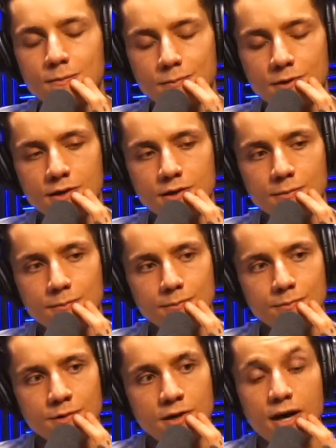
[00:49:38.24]
Yeah.
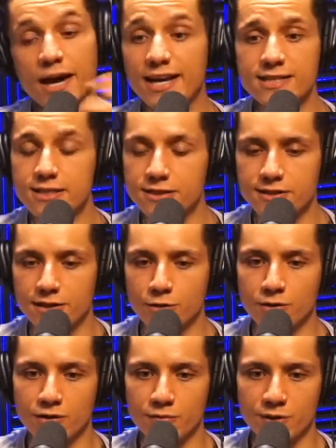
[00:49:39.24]
I guess that's
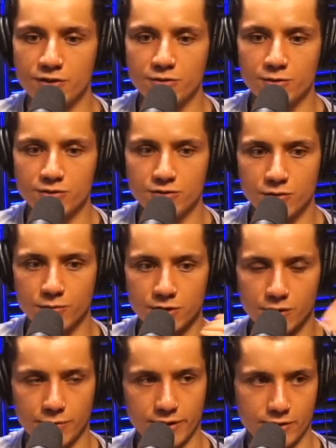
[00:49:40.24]
ignorant of me to assume that
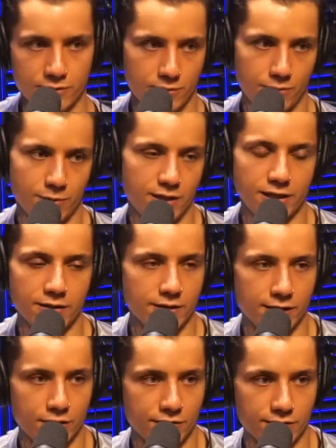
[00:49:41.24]
your parents would
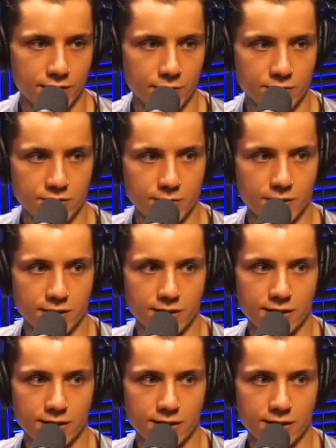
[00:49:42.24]
immediately intervene with something like